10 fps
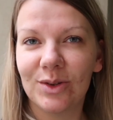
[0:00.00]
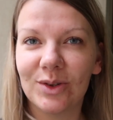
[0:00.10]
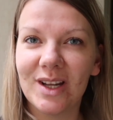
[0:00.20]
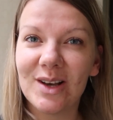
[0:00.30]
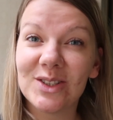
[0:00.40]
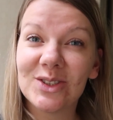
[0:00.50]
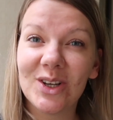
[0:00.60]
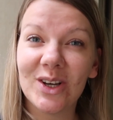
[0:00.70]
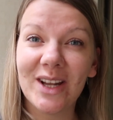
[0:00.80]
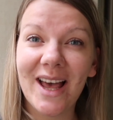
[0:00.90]
took now
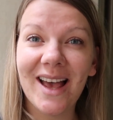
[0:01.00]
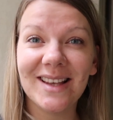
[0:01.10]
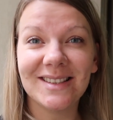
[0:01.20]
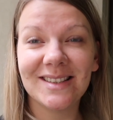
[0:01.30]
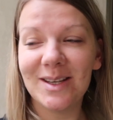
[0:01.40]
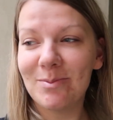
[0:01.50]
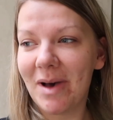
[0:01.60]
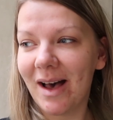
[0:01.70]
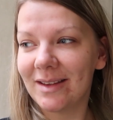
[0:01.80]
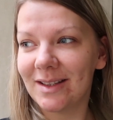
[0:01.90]
sauna and steam
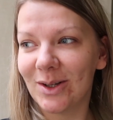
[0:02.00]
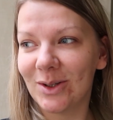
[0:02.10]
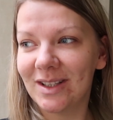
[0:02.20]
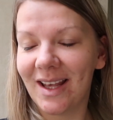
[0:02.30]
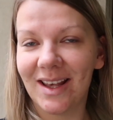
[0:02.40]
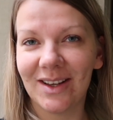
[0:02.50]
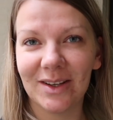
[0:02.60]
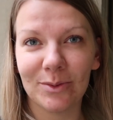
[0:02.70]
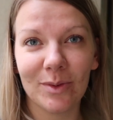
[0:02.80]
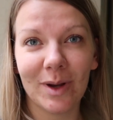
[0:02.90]
bath in the hotel
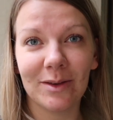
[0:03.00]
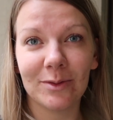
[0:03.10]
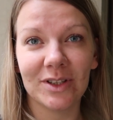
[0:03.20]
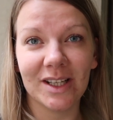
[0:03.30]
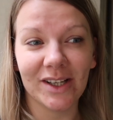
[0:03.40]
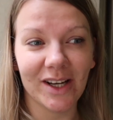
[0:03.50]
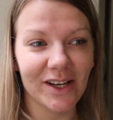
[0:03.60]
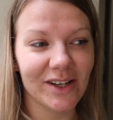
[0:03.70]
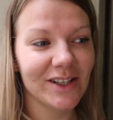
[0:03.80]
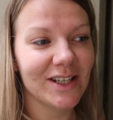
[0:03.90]
and we went for dinner
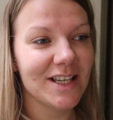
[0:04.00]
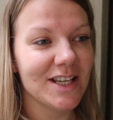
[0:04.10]
here